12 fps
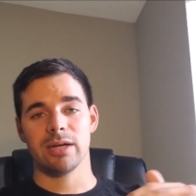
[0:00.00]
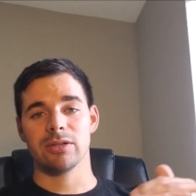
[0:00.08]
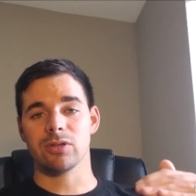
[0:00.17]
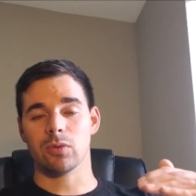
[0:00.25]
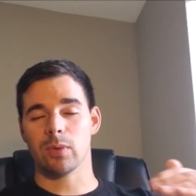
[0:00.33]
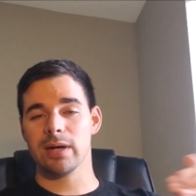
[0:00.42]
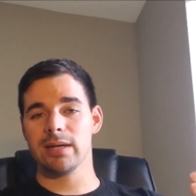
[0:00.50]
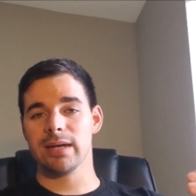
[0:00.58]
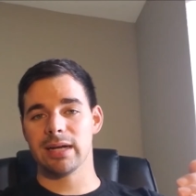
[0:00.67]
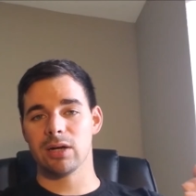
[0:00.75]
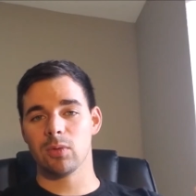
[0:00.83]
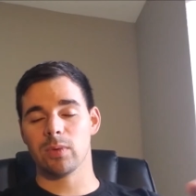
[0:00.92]
So right
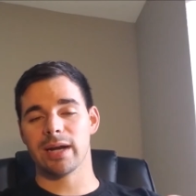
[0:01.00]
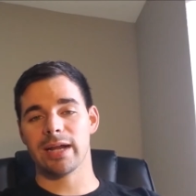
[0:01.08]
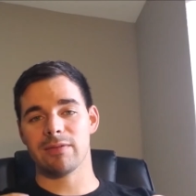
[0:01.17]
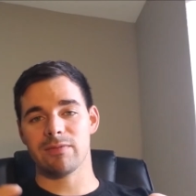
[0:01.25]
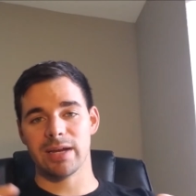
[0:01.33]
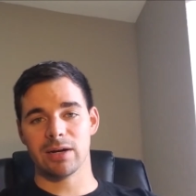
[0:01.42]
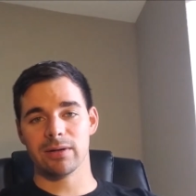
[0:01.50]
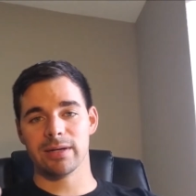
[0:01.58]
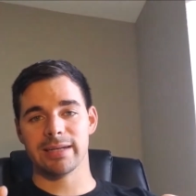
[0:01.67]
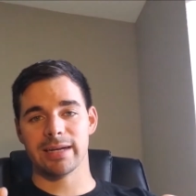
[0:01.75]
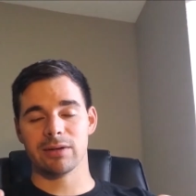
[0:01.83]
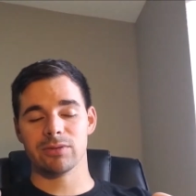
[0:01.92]
now, what I have narrowed it
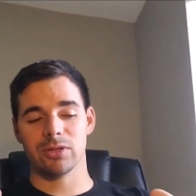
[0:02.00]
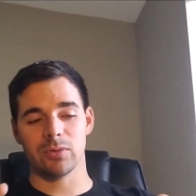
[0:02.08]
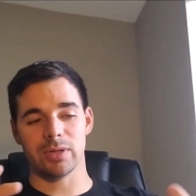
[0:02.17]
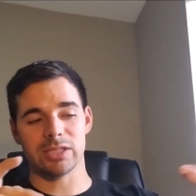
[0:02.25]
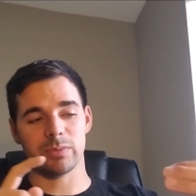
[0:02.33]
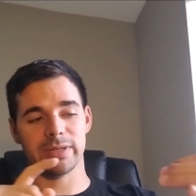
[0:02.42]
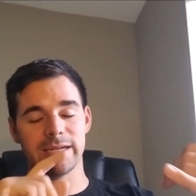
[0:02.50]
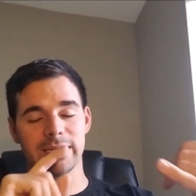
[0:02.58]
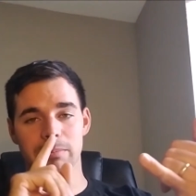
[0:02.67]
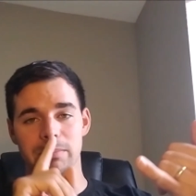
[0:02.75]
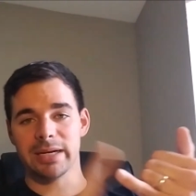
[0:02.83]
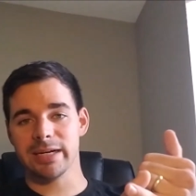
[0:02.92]
down to is we need a
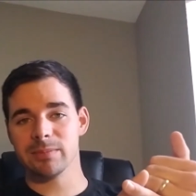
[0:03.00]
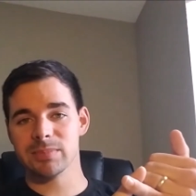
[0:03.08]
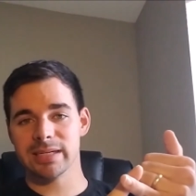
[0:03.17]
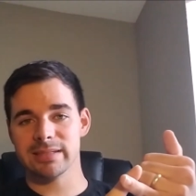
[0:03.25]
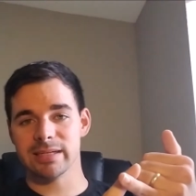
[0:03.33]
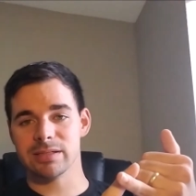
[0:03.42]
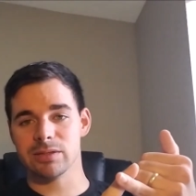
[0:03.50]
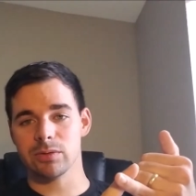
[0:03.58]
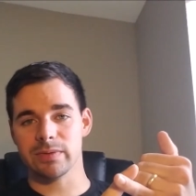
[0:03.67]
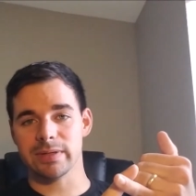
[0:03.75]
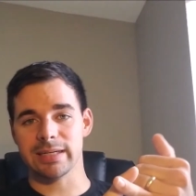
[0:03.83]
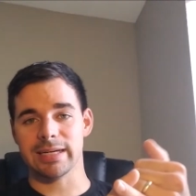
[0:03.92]
medium-sized
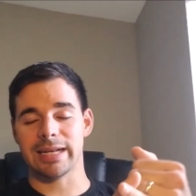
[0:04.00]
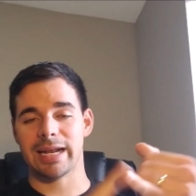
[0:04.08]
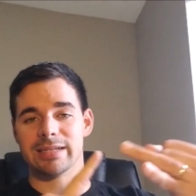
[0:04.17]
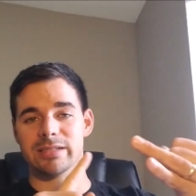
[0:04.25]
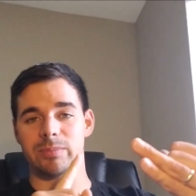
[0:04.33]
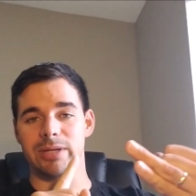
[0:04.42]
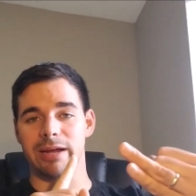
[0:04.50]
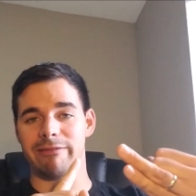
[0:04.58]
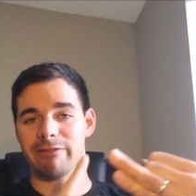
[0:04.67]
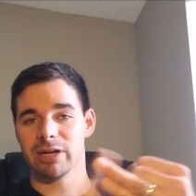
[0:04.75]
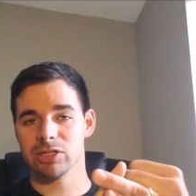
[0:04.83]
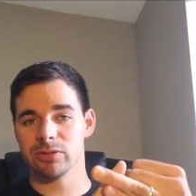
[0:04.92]
SUV. It has to be a
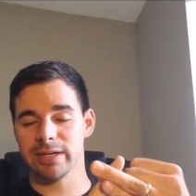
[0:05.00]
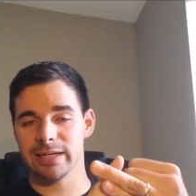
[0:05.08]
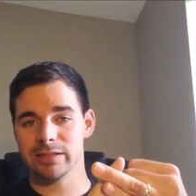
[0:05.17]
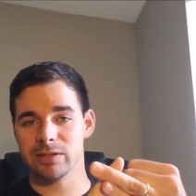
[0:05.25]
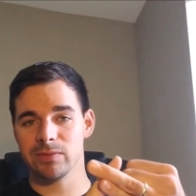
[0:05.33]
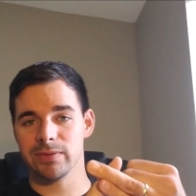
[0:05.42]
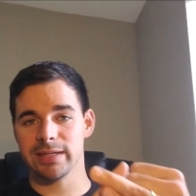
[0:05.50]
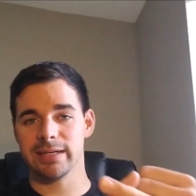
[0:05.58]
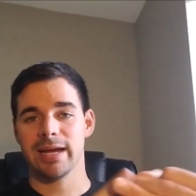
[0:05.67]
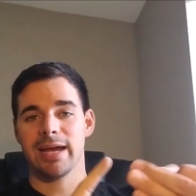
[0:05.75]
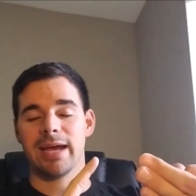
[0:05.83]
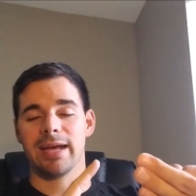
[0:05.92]
luxury SUV,
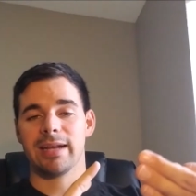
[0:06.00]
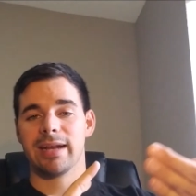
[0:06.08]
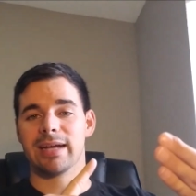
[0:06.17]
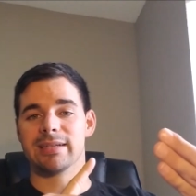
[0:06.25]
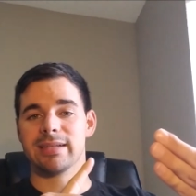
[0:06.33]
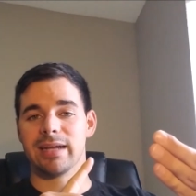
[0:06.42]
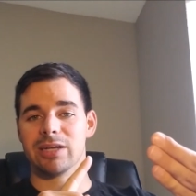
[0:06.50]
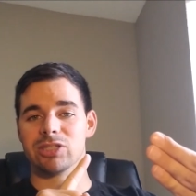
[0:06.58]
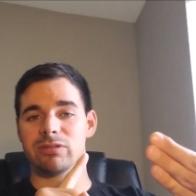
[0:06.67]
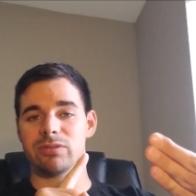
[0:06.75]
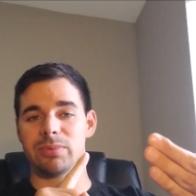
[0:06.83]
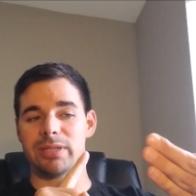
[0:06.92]
and it has to
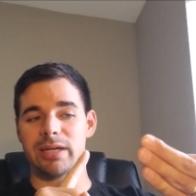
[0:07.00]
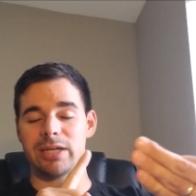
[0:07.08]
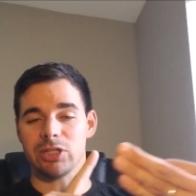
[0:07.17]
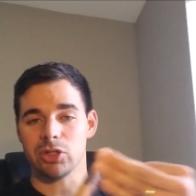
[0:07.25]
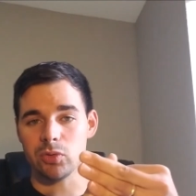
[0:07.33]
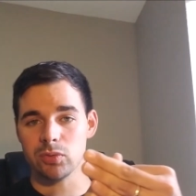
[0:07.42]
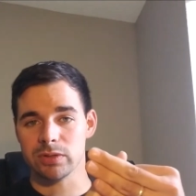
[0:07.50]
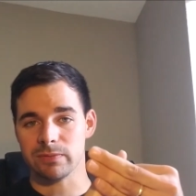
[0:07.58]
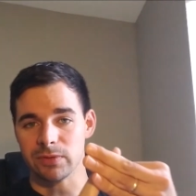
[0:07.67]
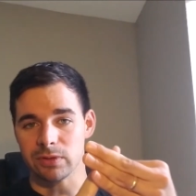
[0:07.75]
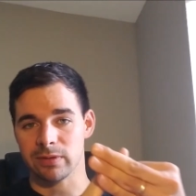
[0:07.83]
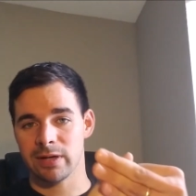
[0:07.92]
actually be a
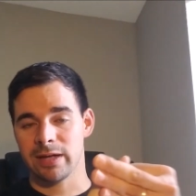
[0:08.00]
useful